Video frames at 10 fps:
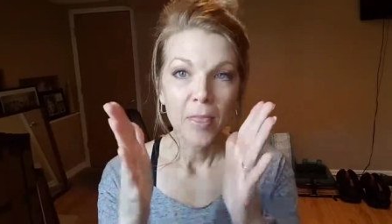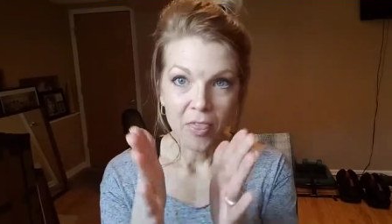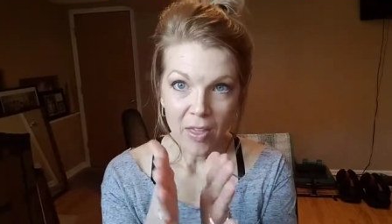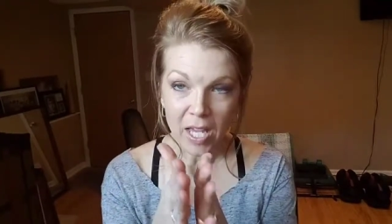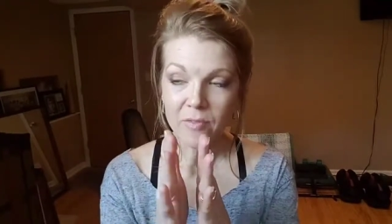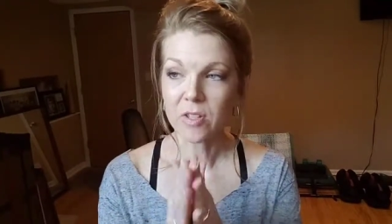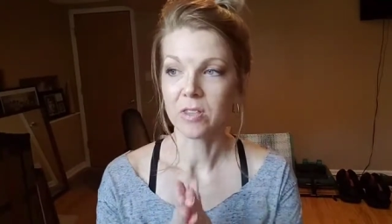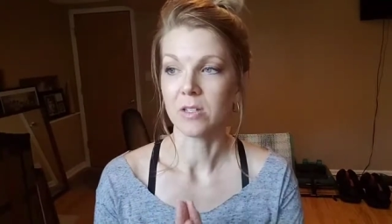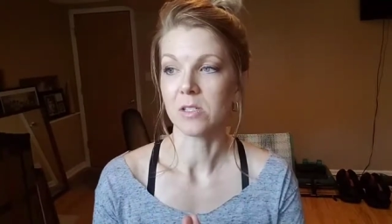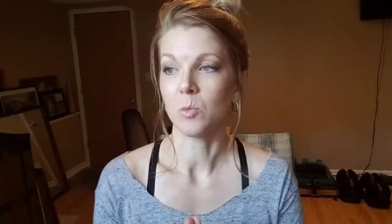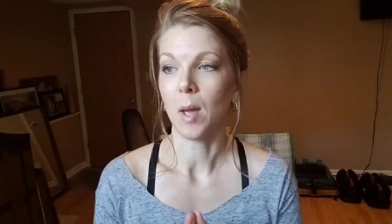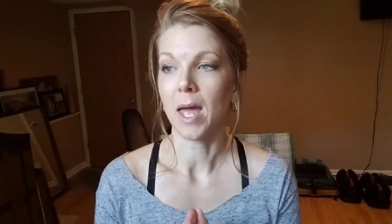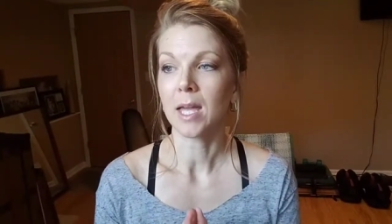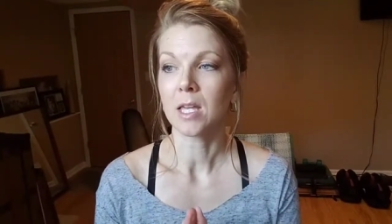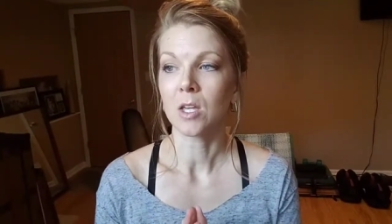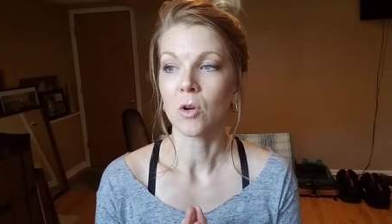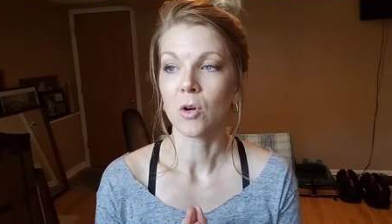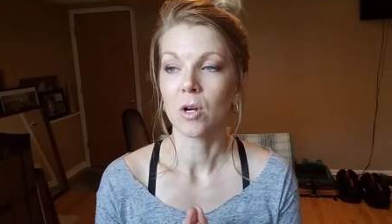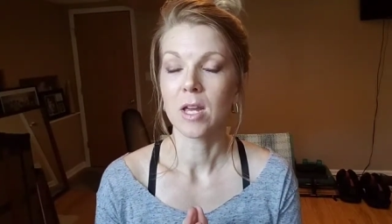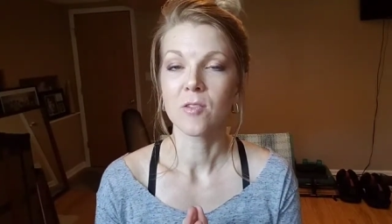think of it this way.
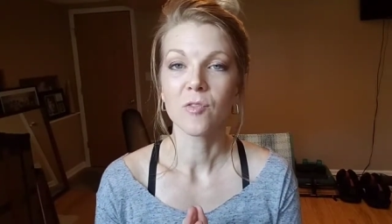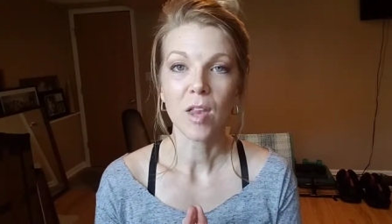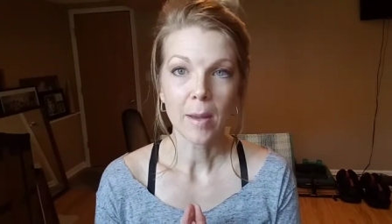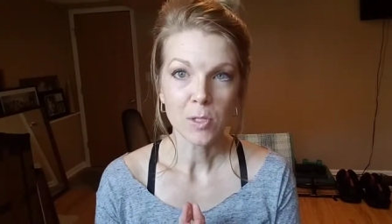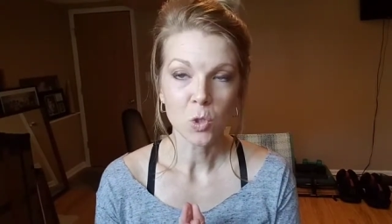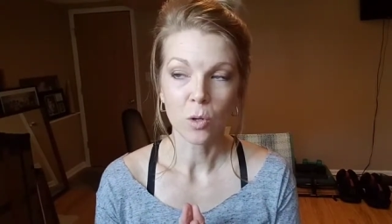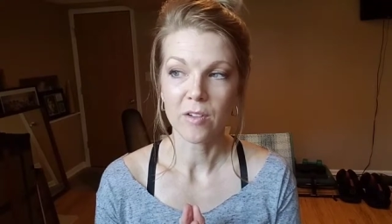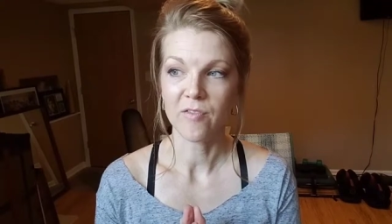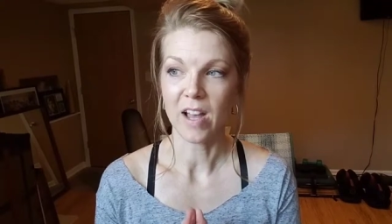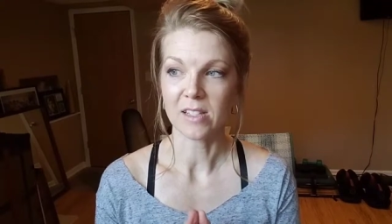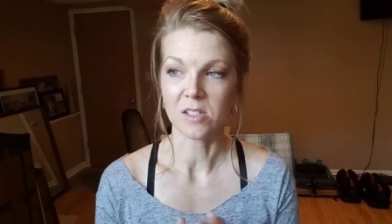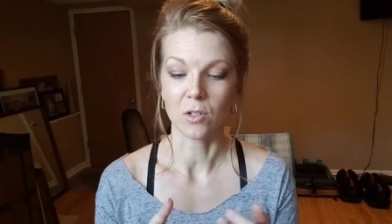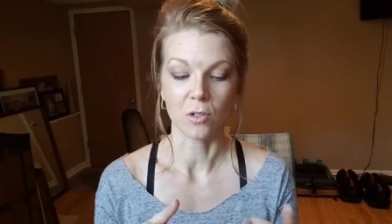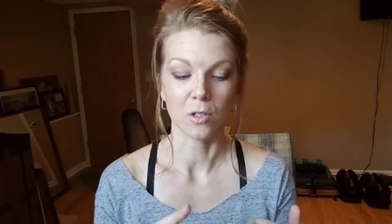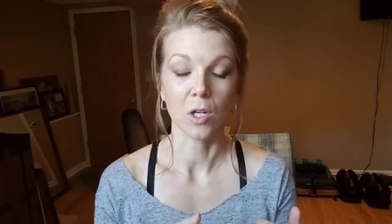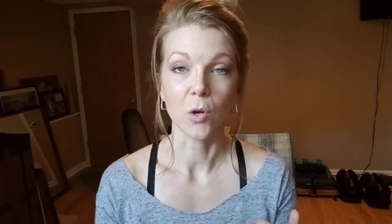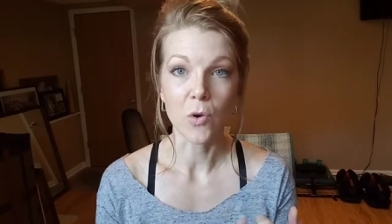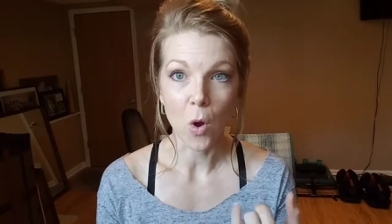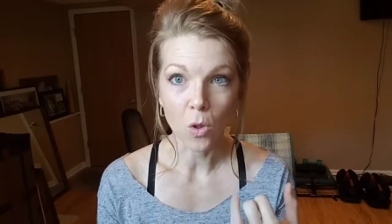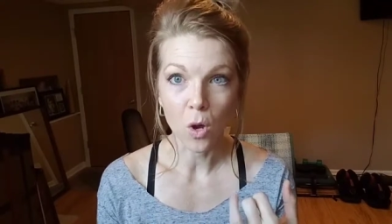Your inflammatory fats are
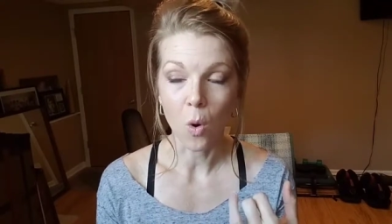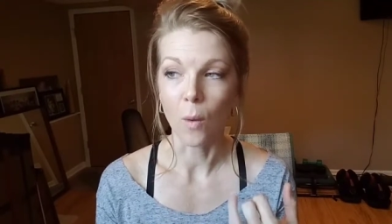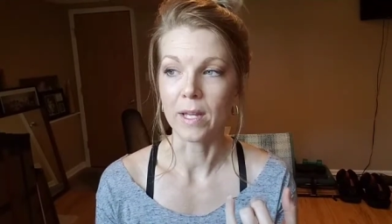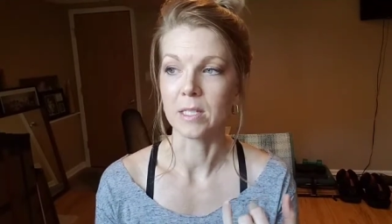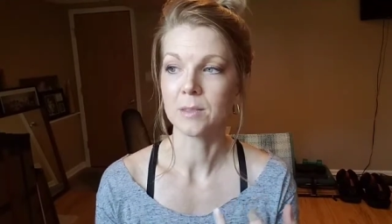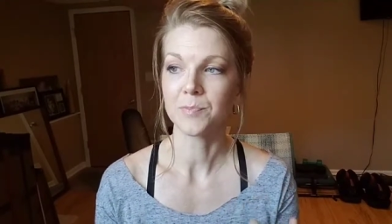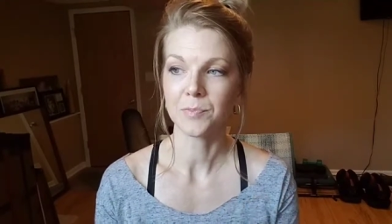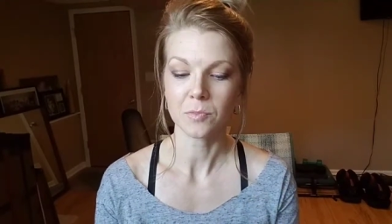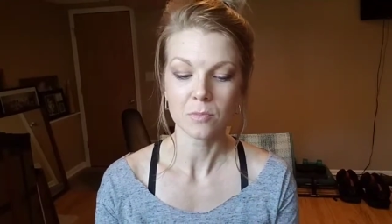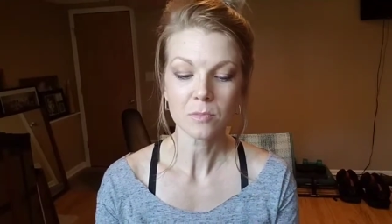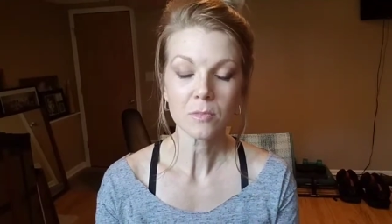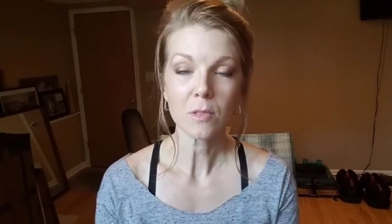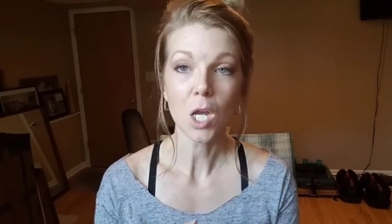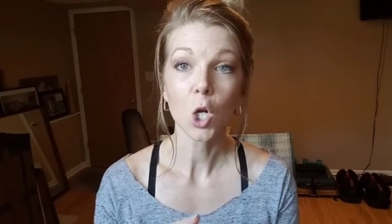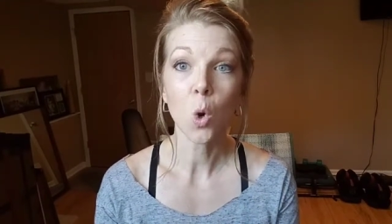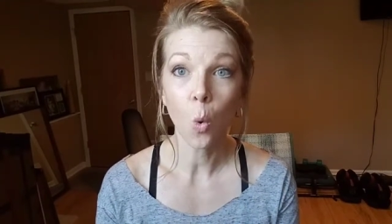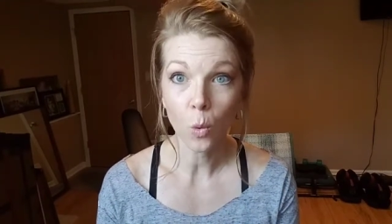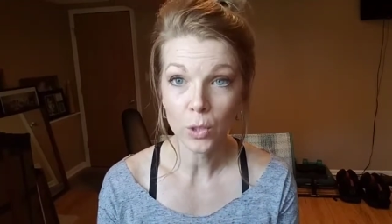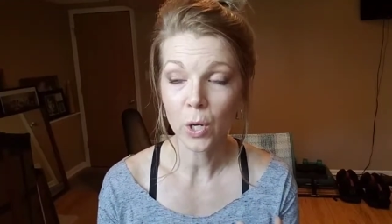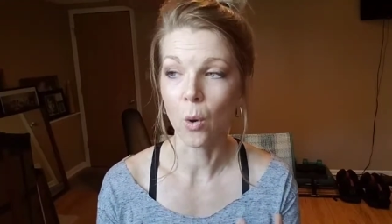canola oil,
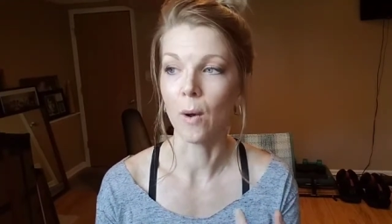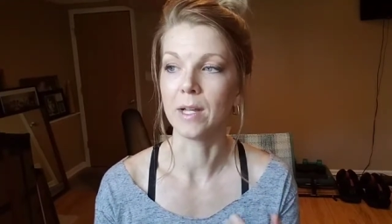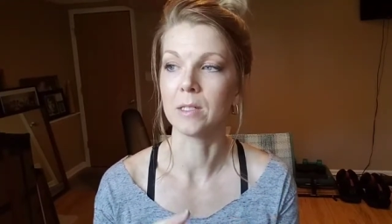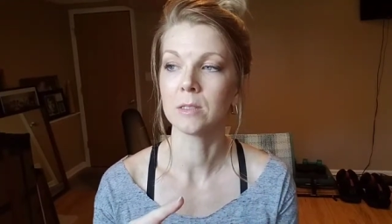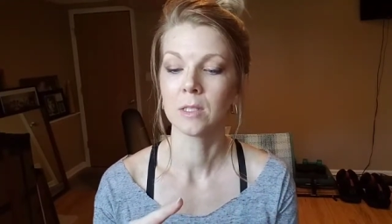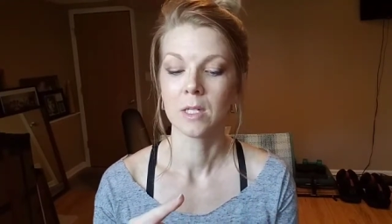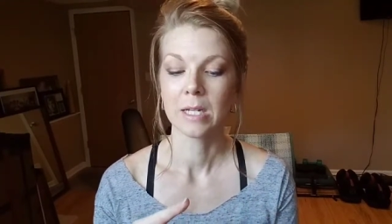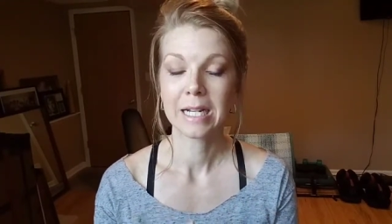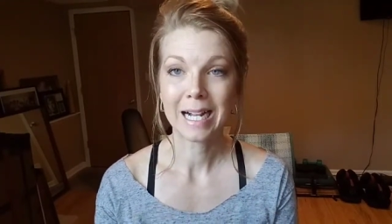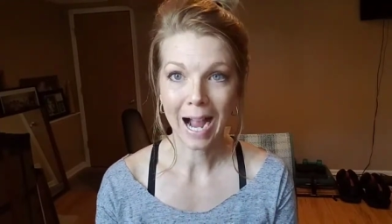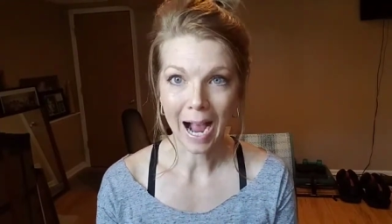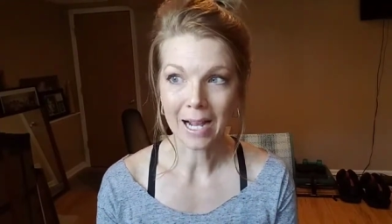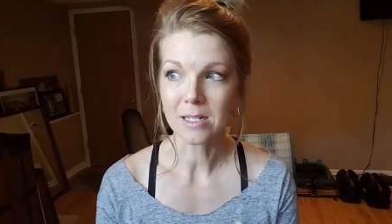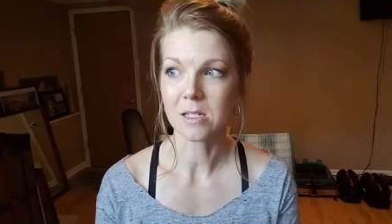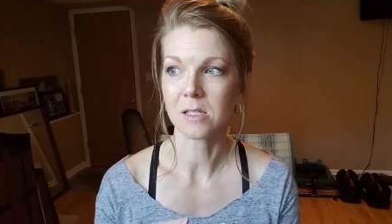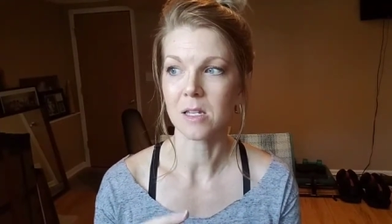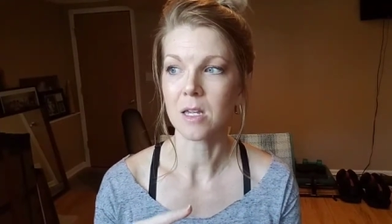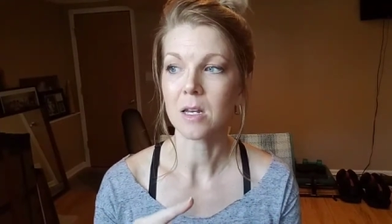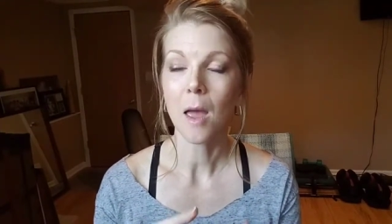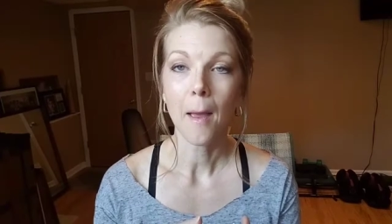corn oil,
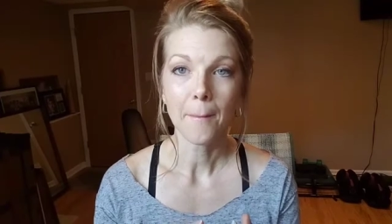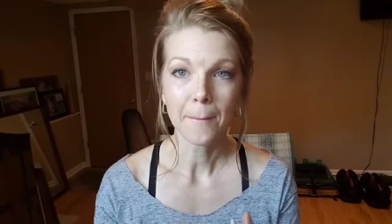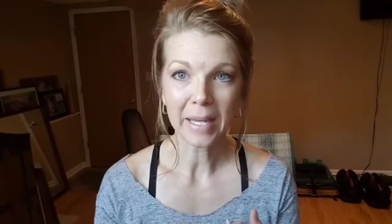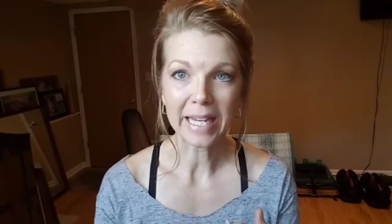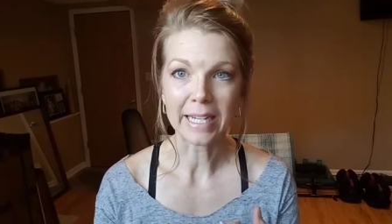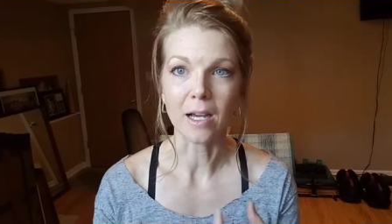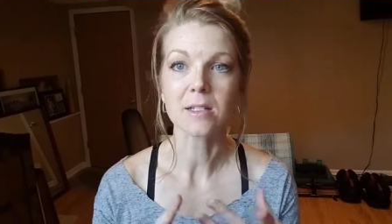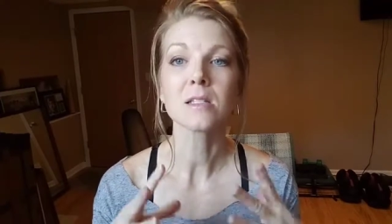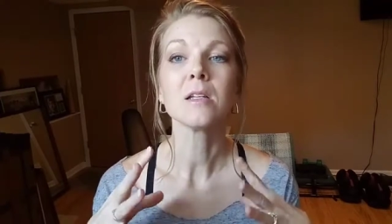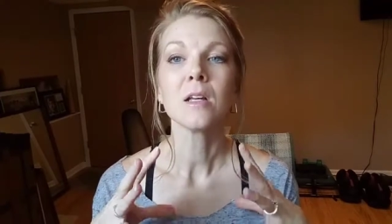cottonseed, peanut.